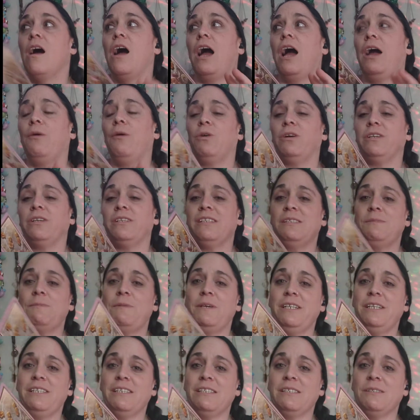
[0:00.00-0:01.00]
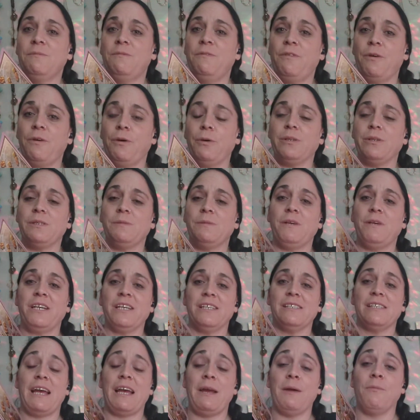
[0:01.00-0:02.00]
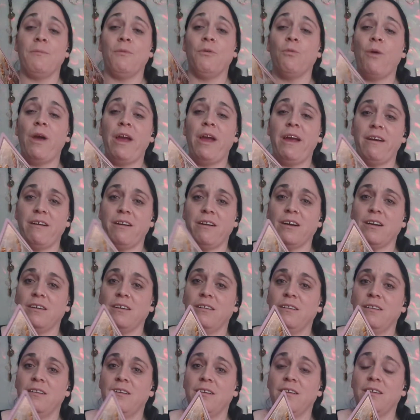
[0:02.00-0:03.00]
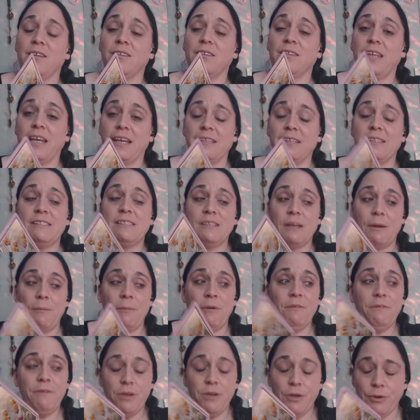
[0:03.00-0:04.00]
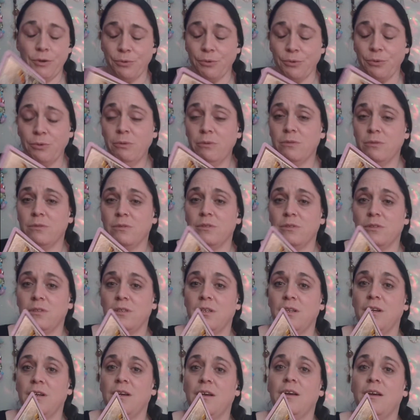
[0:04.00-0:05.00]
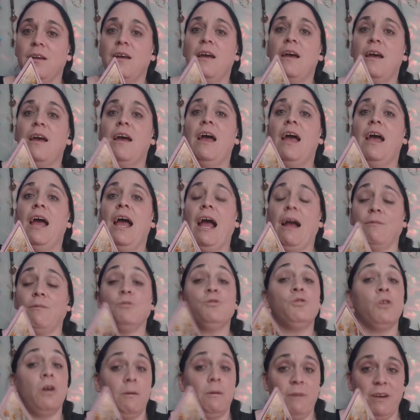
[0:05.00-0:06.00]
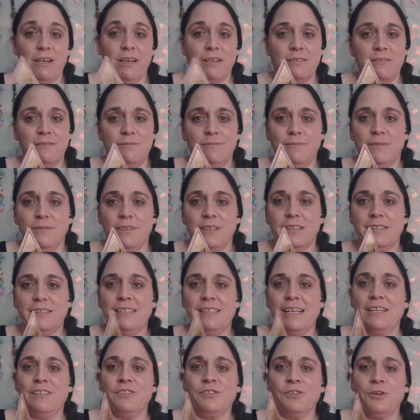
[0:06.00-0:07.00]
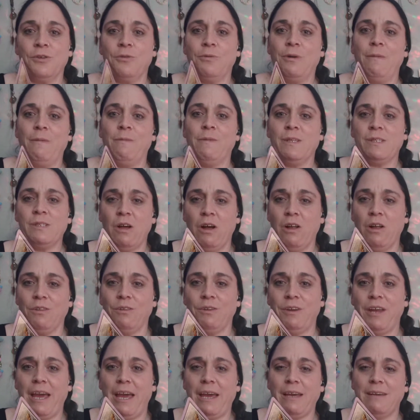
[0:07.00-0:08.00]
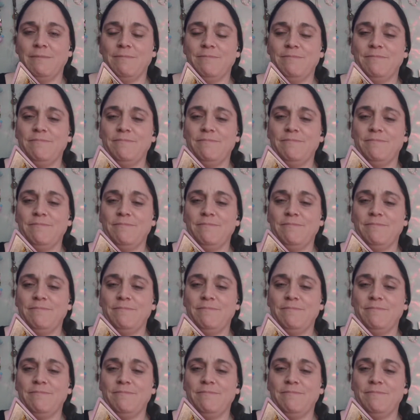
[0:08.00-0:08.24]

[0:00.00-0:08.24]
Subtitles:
I want to speak to some folks because I am aware that some of you have trauma centered around this holiday.